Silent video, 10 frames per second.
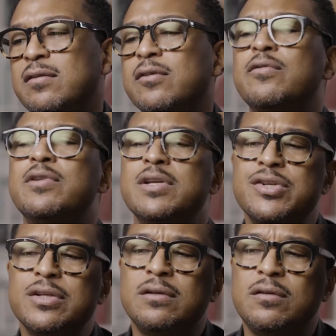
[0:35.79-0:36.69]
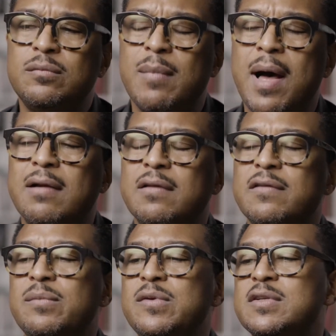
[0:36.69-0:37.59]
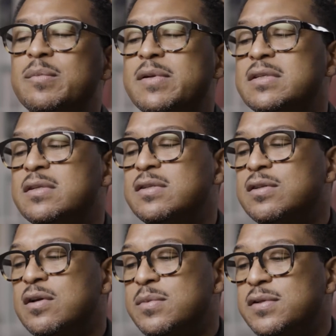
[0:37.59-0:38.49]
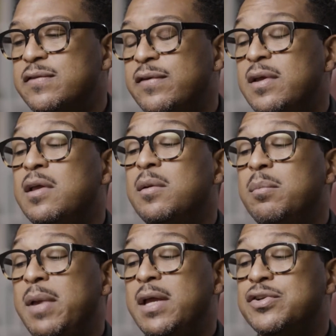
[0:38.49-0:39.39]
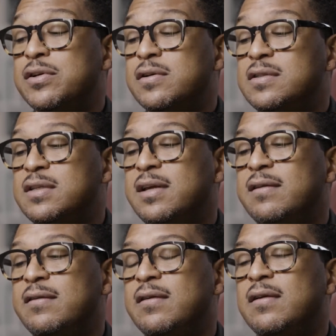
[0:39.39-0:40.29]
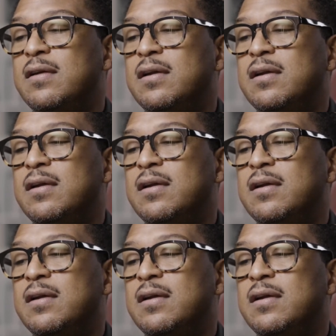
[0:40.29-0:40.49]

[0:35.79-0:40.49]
the traditional model of the music business in terms of majors and